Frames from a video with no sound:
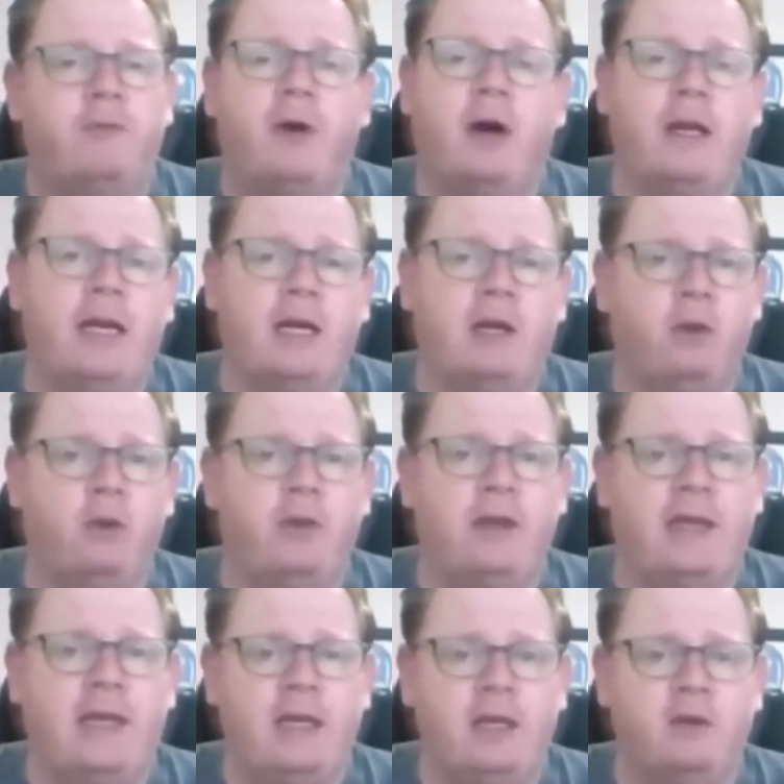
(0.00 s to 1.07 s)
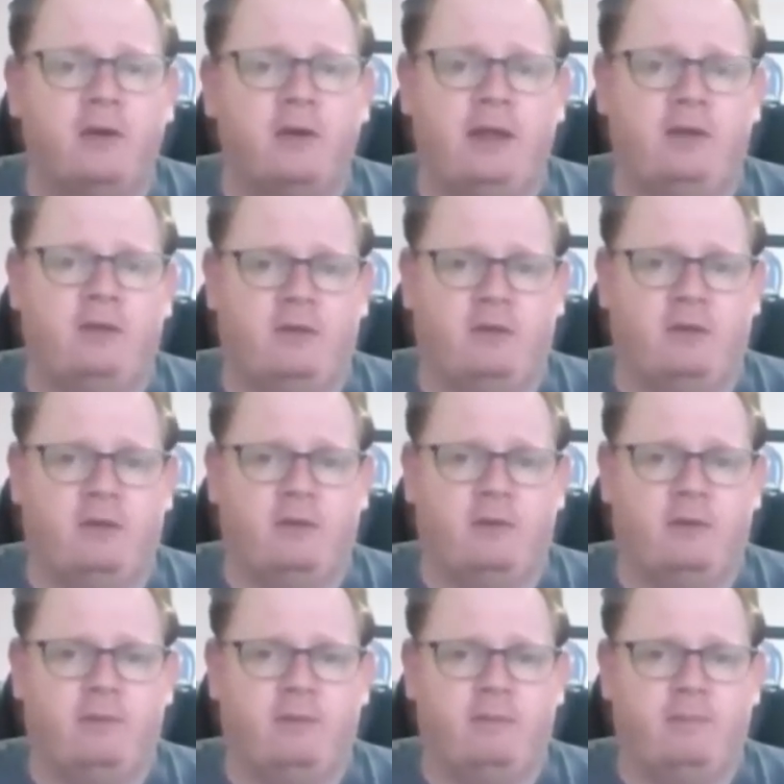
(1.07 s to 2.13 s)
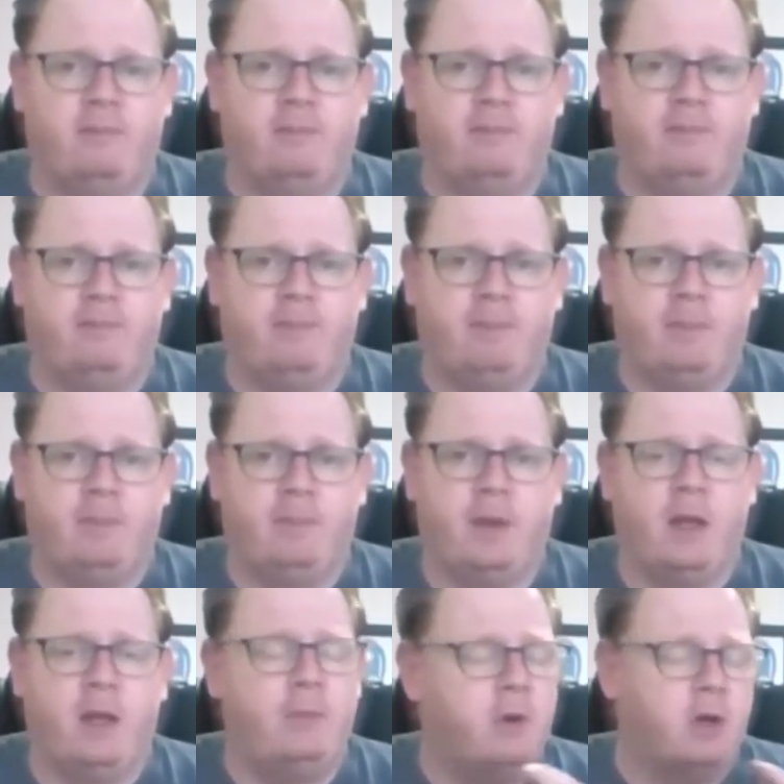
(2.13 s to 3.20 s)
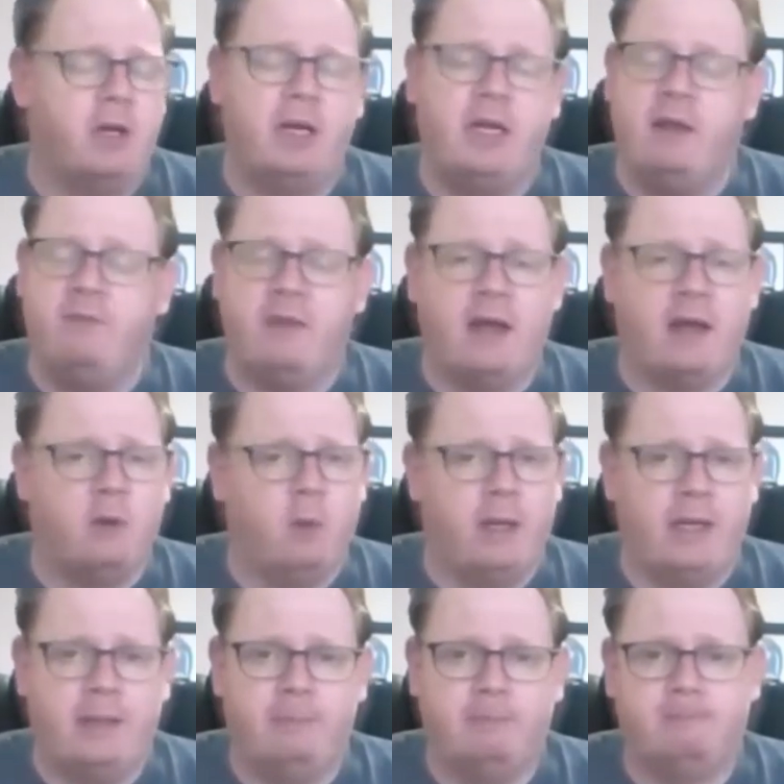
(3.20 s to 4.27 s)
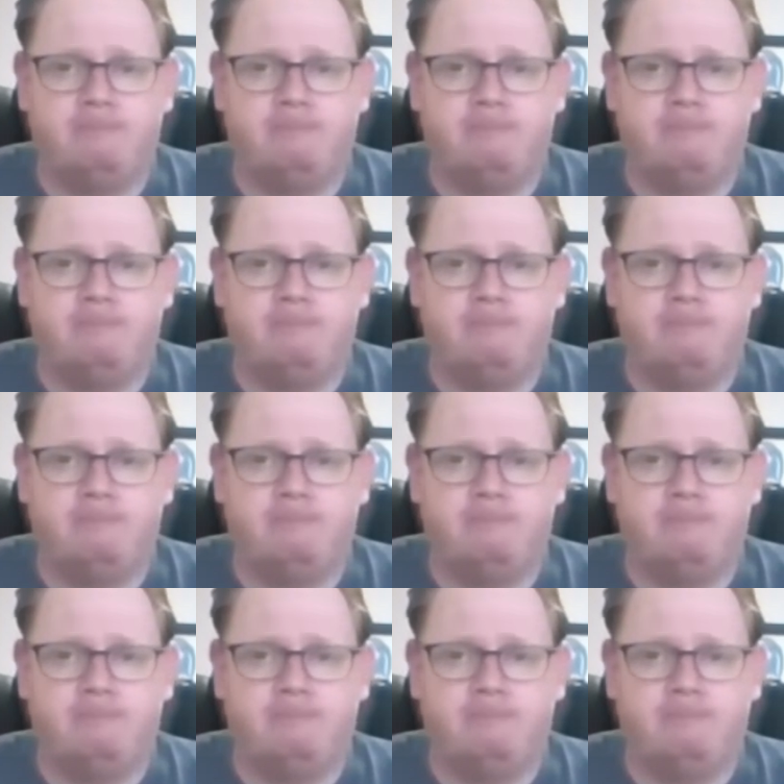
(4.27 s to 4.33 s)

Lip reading: find out who the killer is. I'm not going to give that away.